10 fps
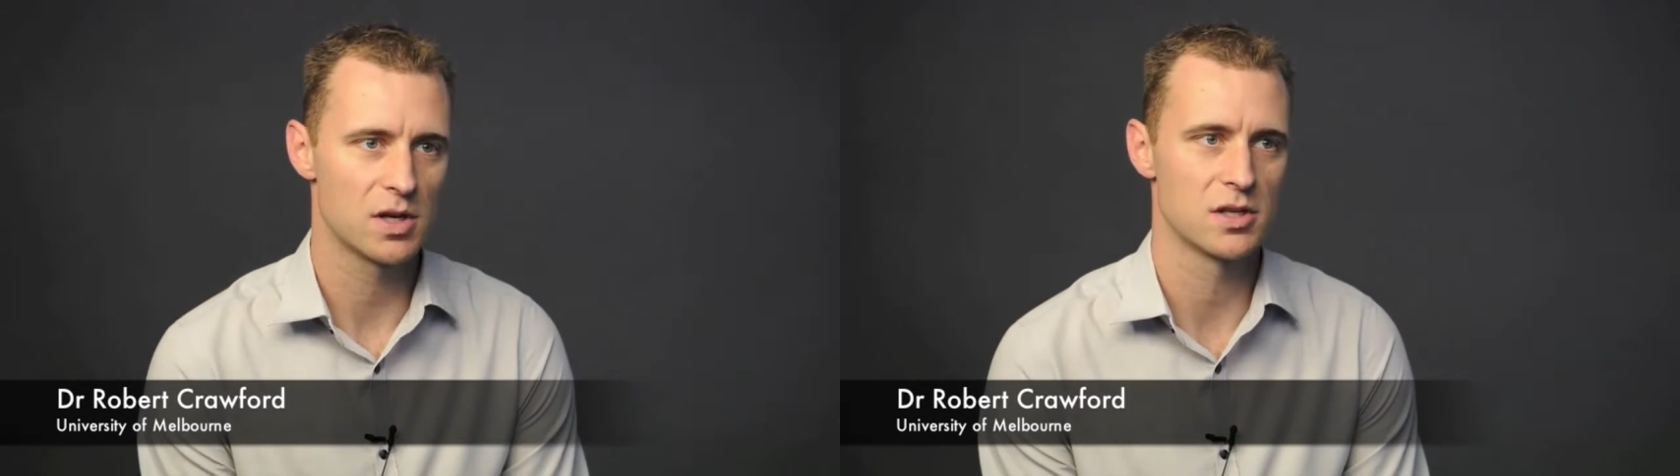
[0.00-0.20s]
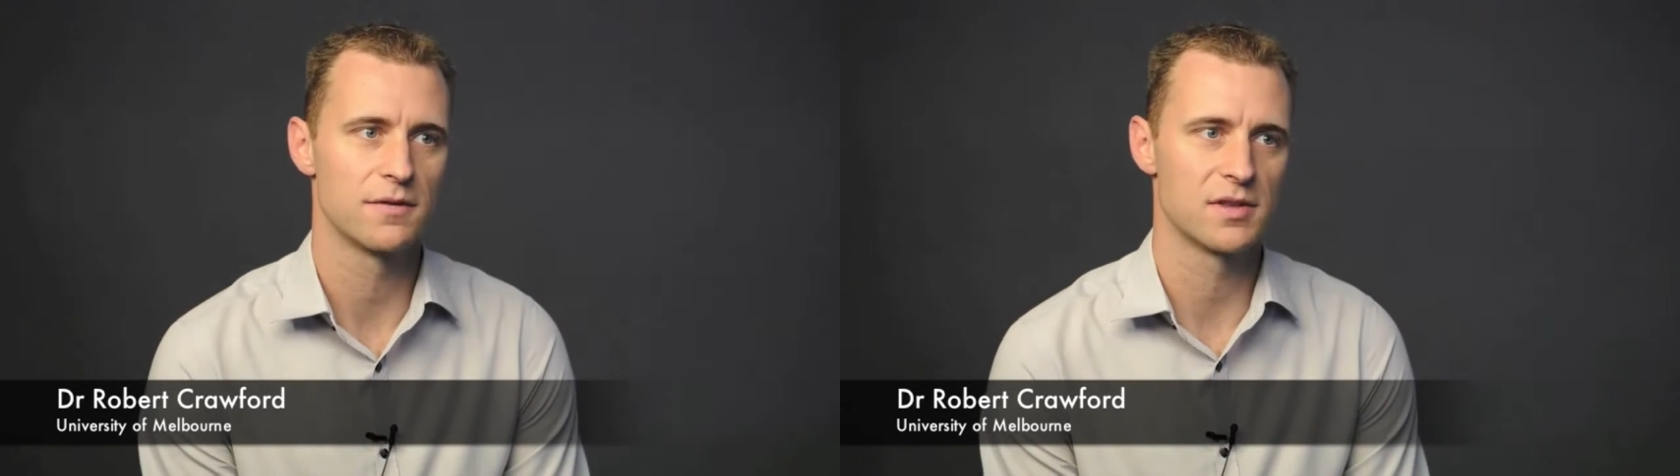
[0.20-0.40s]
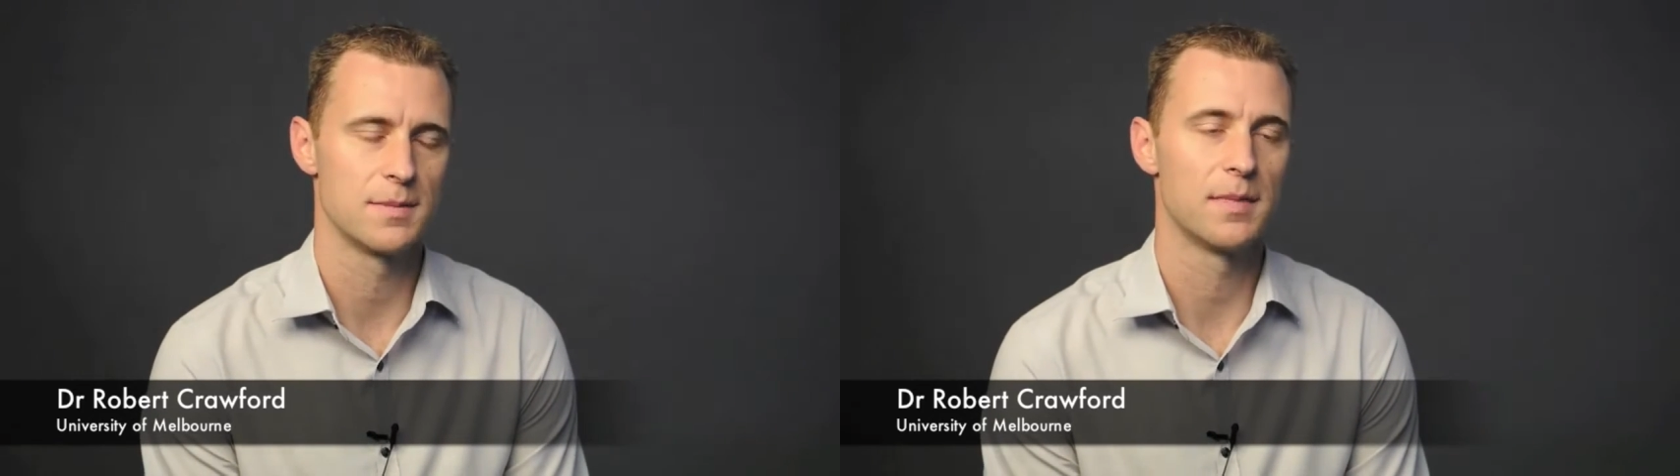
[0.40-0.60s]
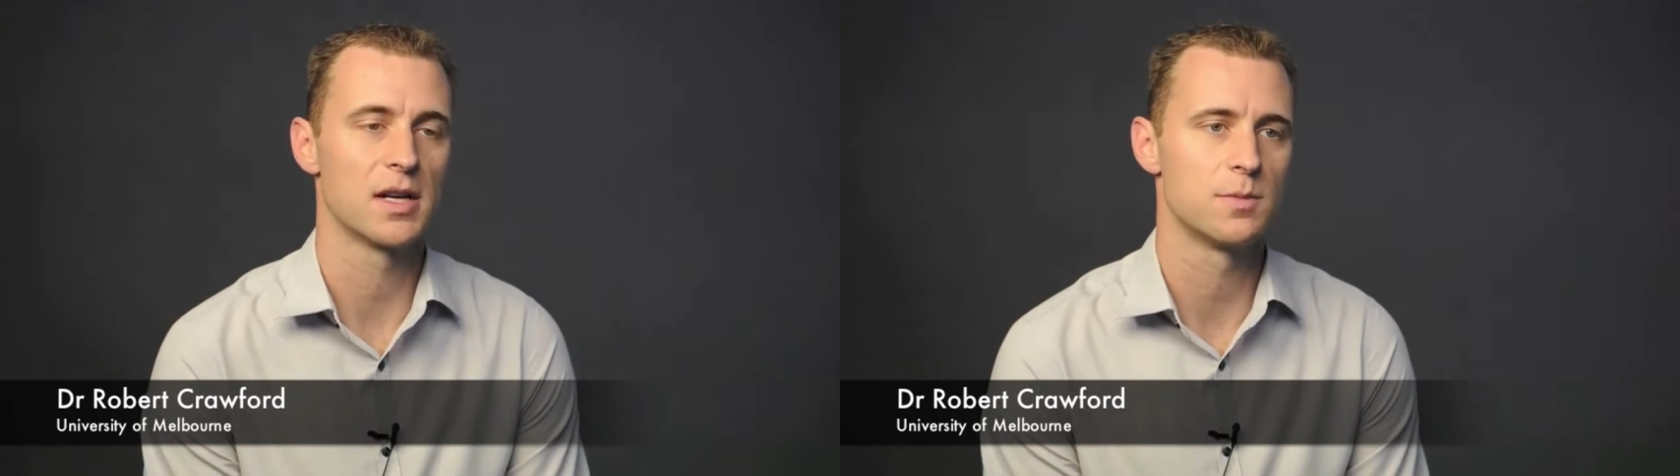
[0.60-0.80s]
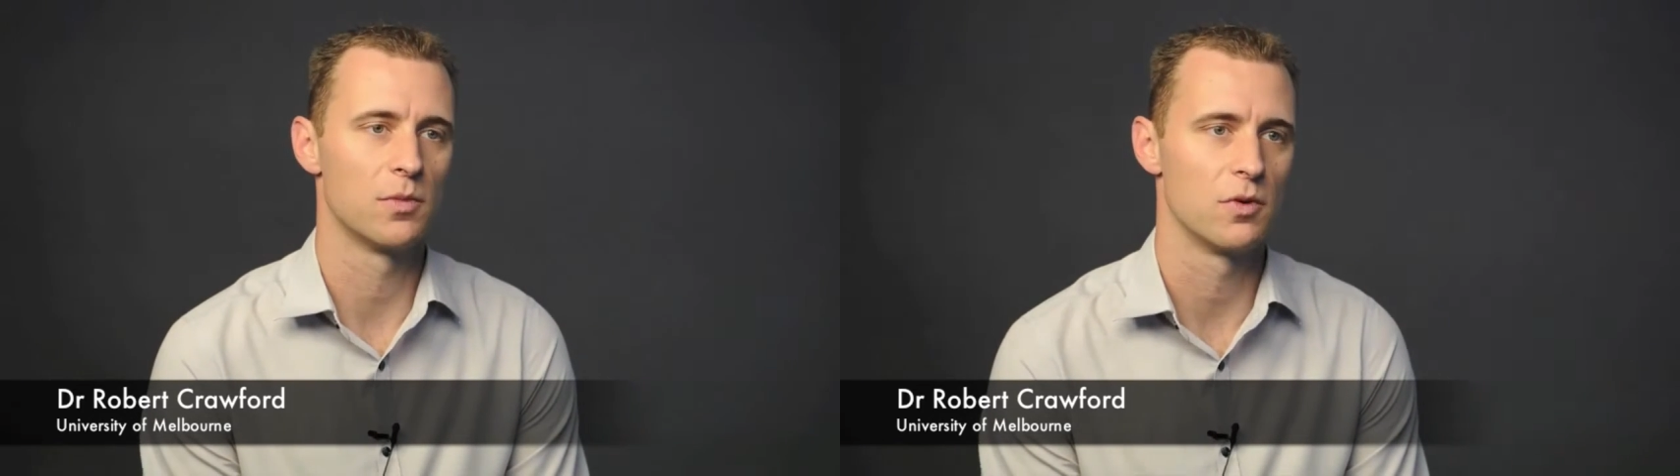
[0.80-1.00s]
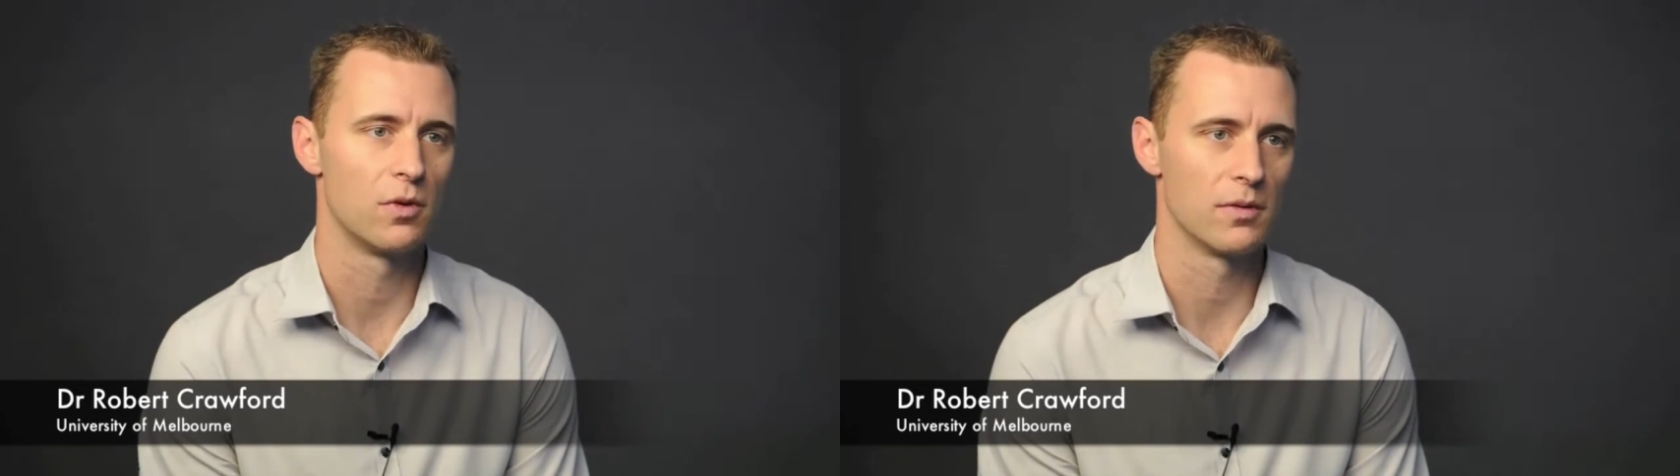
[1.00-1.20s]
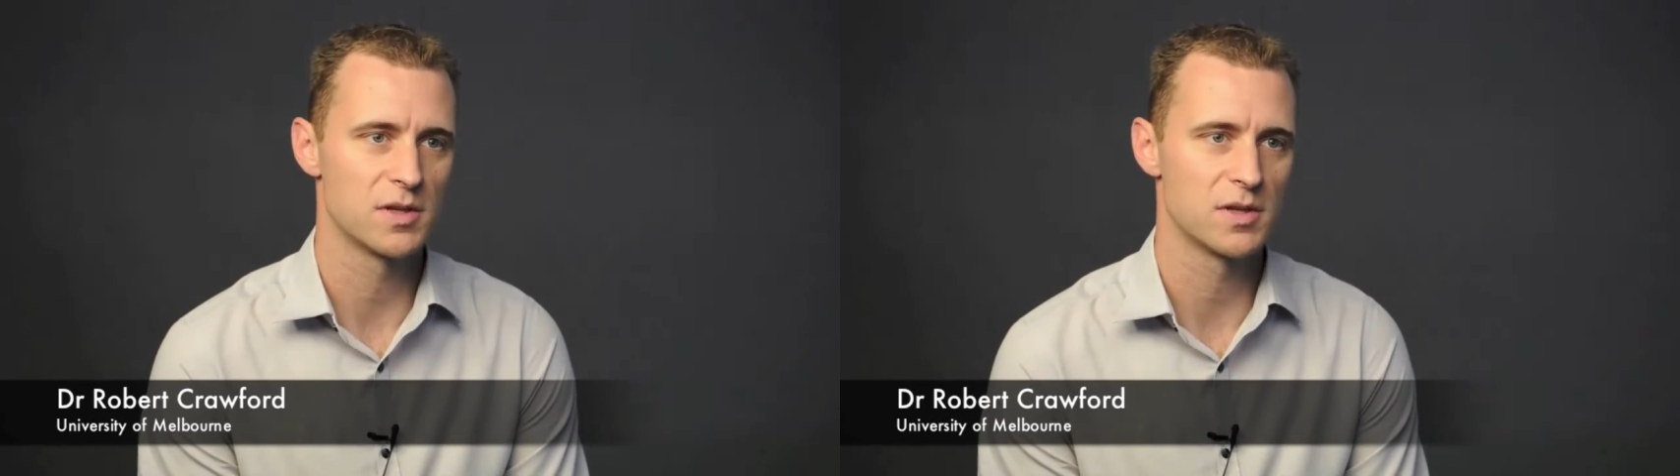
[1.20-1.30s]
which is obviously much more